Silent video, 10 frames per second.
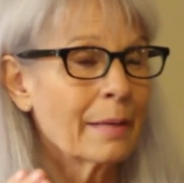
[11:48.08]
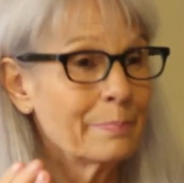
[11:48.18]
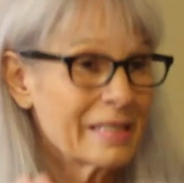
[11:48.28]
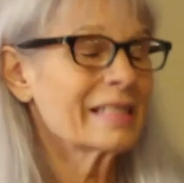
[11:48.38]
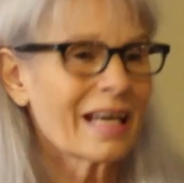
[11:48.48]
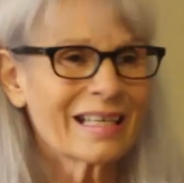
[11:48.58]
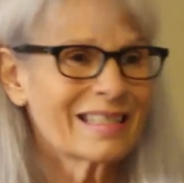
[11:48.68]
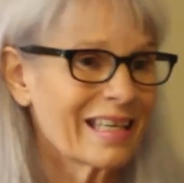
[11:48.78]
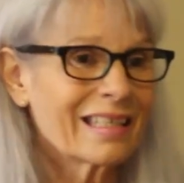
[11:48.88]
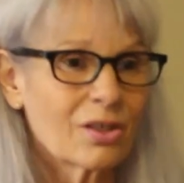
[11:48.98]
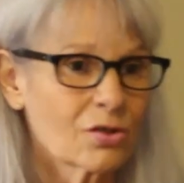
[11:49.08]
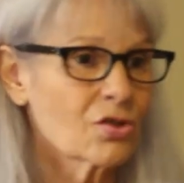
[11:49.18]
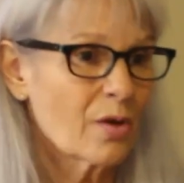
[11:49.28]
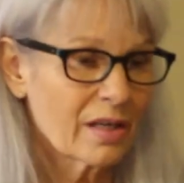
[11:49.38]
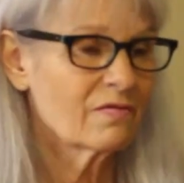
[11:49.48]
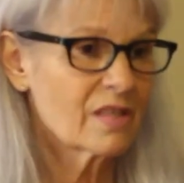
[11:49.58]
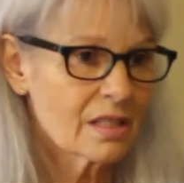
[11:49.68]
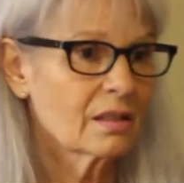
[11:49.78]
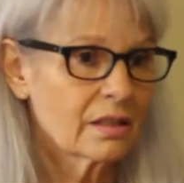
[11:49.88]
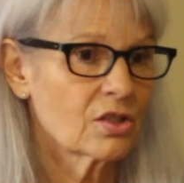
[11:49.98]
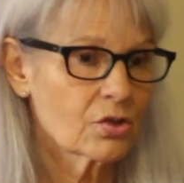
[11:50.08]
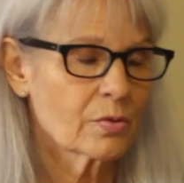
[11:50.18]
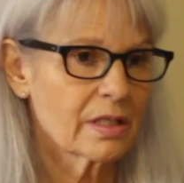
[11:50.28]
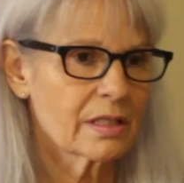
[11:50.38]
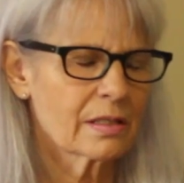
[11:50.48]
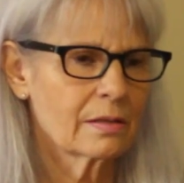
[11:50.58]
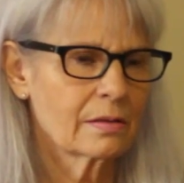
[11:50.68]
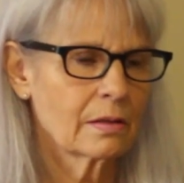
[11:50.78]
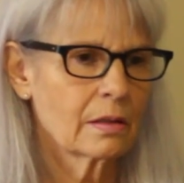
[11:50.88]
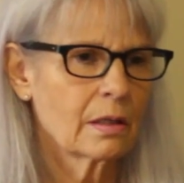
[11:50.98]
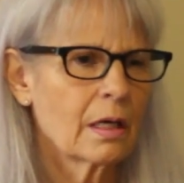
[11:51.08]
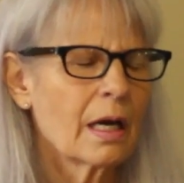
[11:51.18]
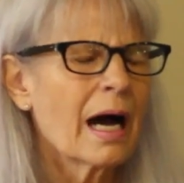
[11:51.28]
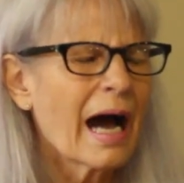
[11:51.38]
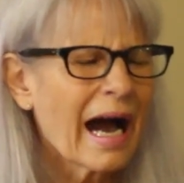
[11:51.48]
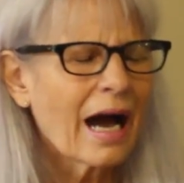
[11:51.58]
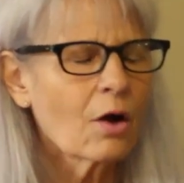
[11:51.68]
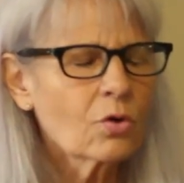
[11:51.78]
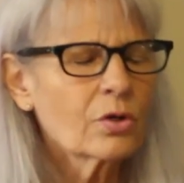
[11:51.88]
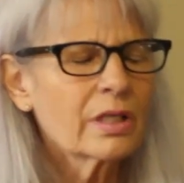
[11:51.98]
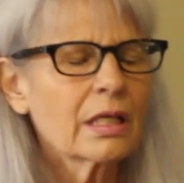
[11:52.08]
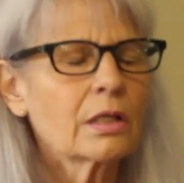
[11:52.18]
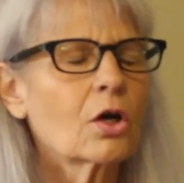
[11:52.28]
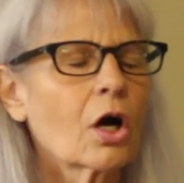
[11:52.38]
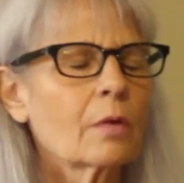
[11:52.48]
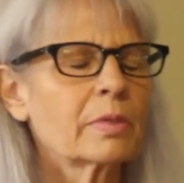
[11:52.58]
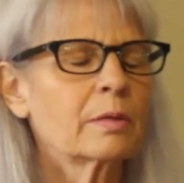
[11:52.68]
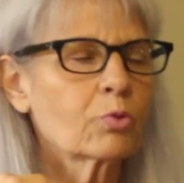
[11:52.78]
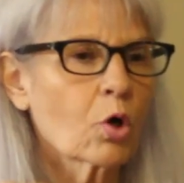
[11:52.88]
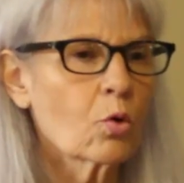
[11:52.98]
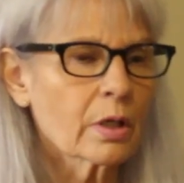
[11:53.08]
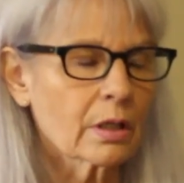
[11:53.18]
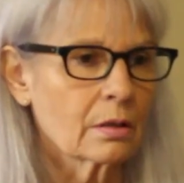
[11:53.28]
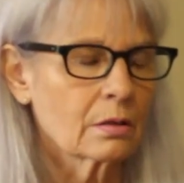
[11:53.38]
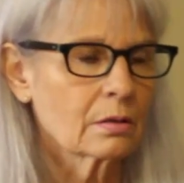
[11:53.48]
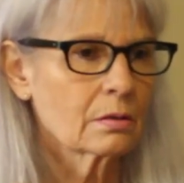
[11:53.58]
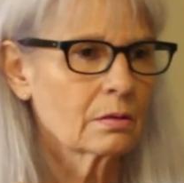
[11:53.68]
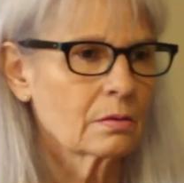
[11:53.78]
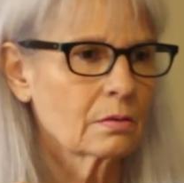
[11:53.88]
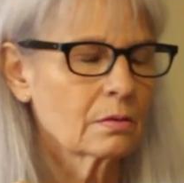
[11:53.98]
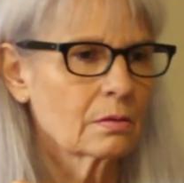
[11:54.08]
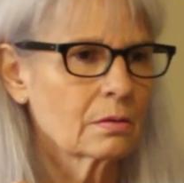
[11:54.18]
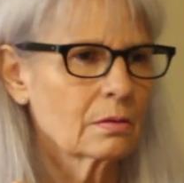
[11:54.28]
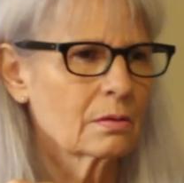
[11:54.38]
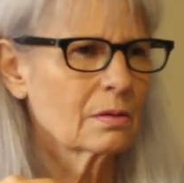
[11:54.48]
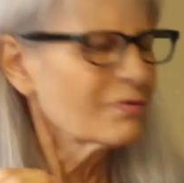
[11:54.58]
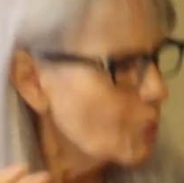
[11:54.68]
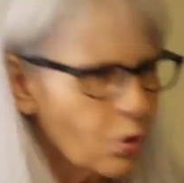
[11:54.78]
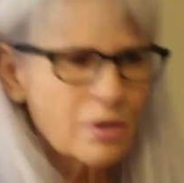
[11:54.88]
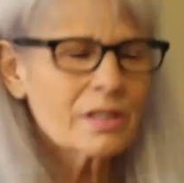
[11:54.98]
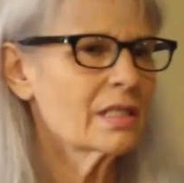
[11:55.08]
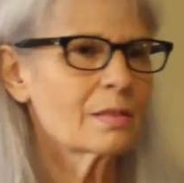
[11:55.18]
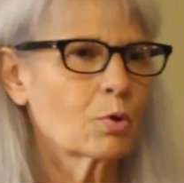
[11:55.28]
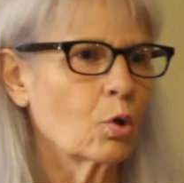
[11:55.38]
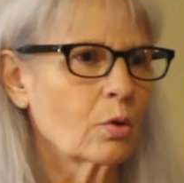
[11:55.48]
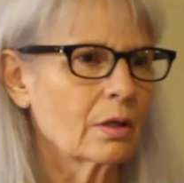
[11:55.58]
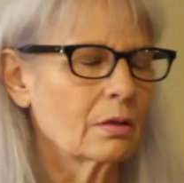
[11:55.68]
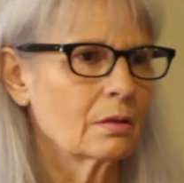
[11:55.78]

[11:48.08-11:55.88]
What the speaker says: Besides that, he also had physical injuries. How could he not be broken? Of course he's broken.